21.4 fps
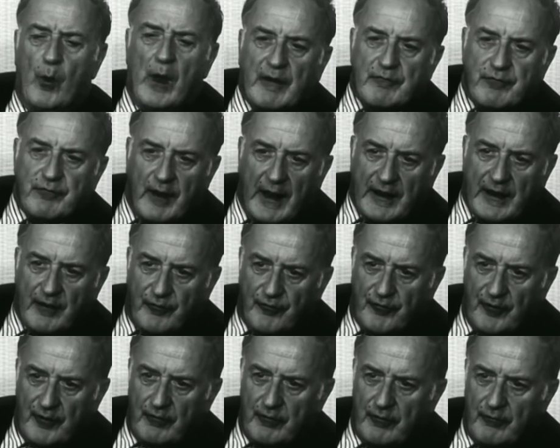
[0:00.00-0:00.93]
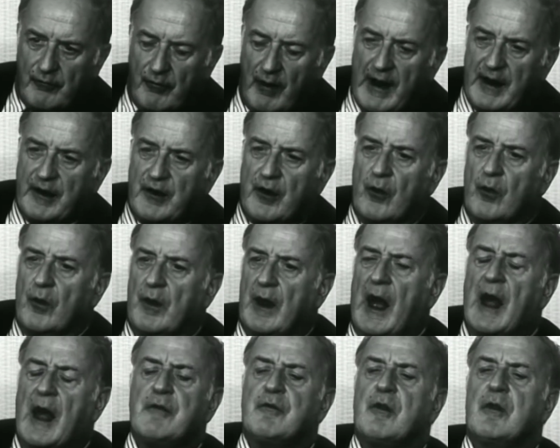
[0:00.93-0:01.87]
wavelengths in radio, and
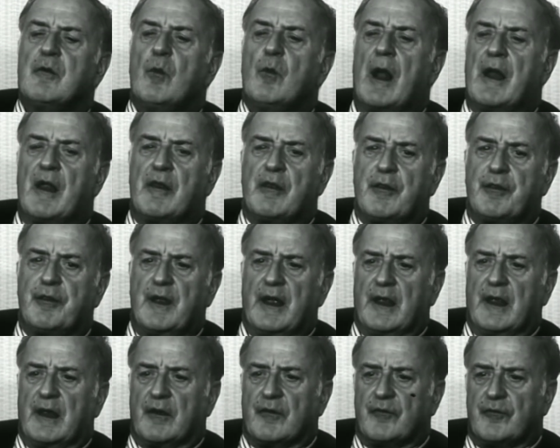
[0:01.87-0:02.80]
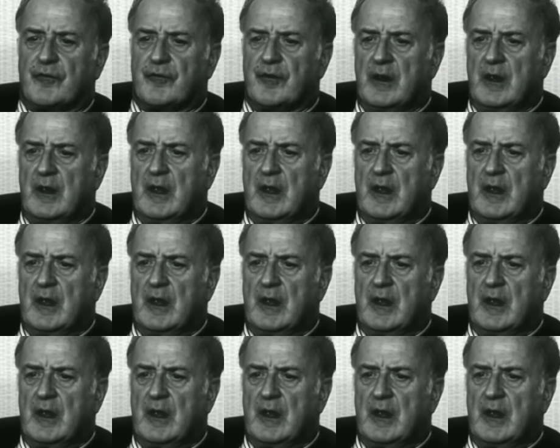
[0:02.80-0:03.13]
101 other things.